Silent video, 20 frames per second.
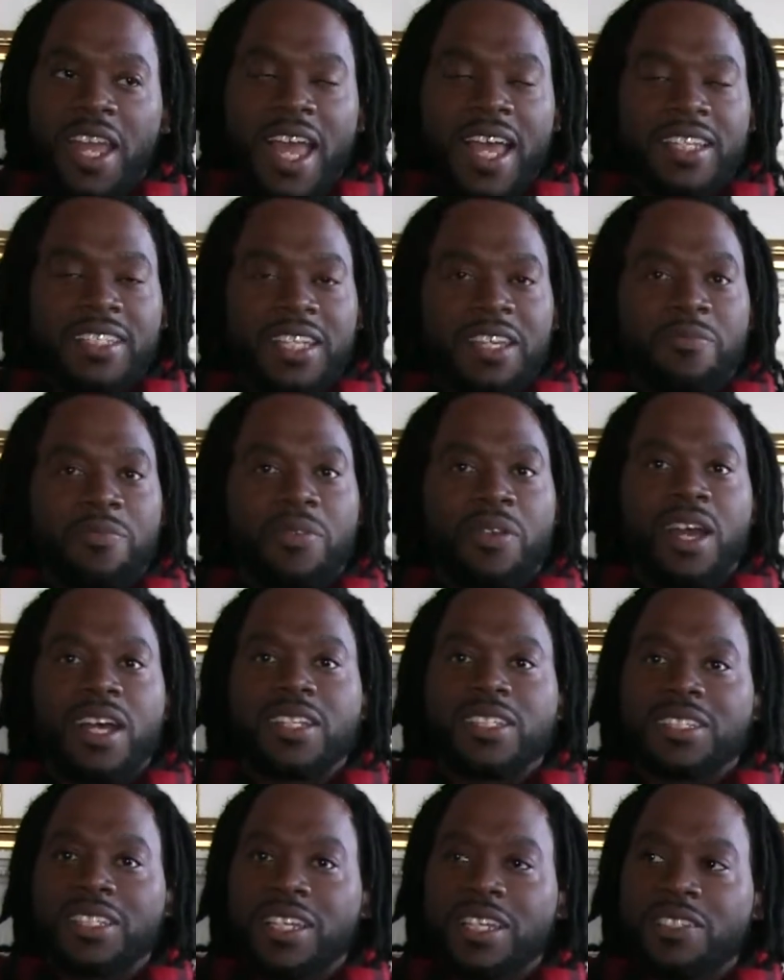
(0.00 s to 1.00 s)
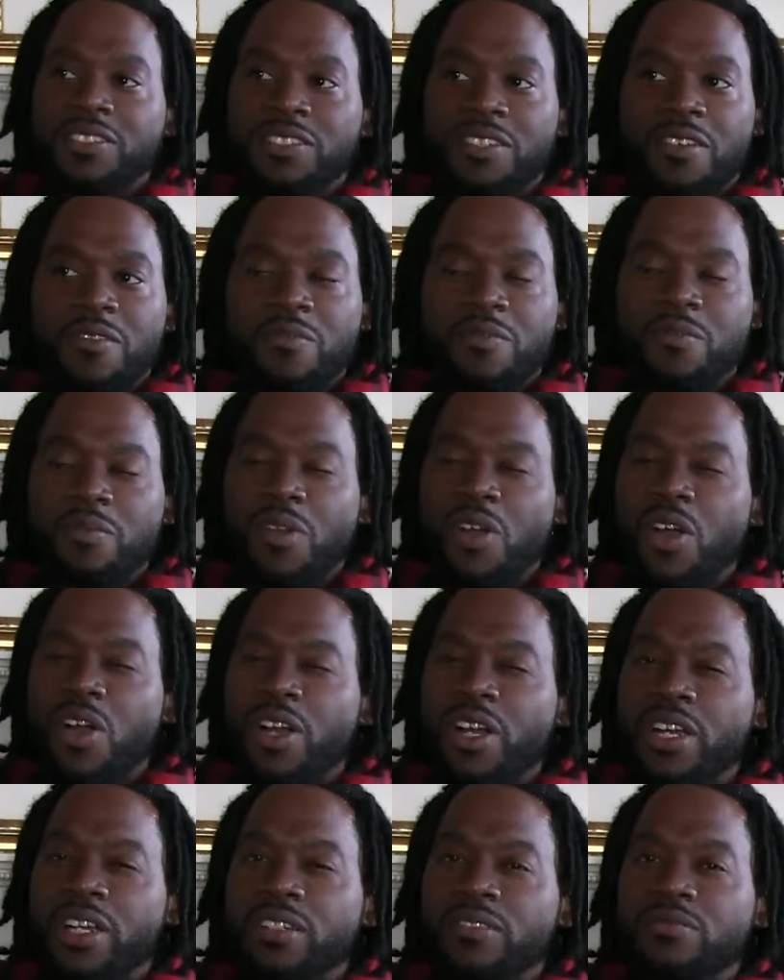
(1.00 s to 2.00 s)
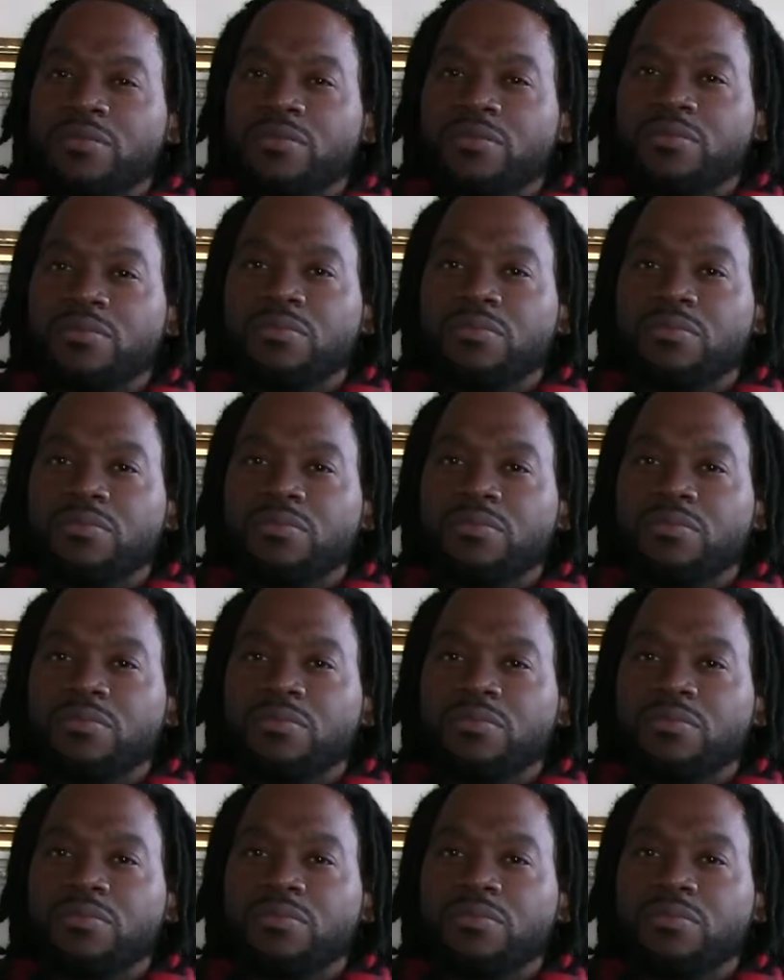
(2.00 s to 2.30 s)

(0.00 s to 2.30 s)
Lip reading: has a process. Some are